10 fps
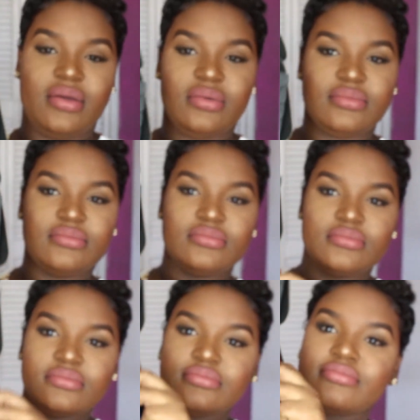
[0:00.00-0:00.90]

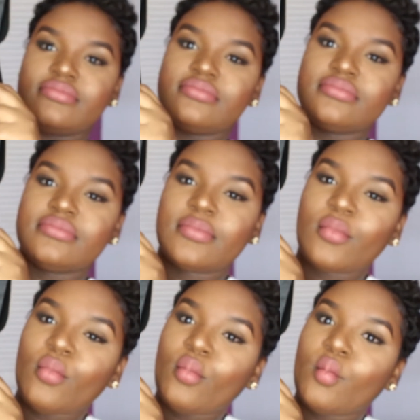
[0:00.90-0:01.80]

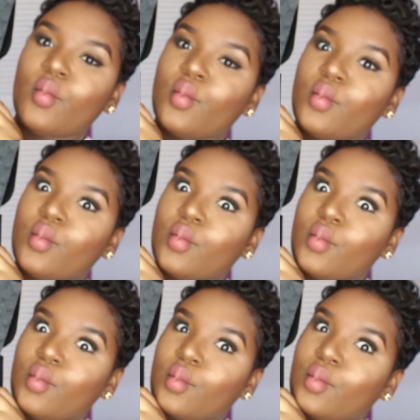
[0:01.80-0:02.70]

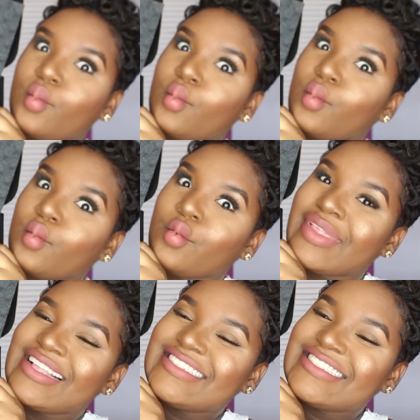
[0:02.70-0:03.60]

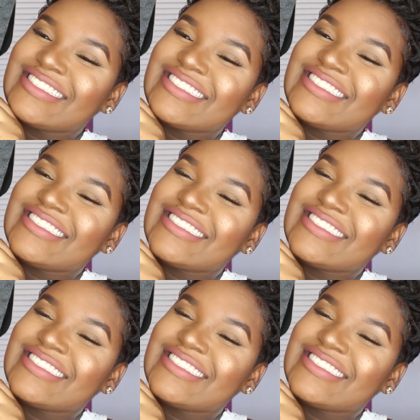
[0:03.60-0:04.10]
Nobody speaks.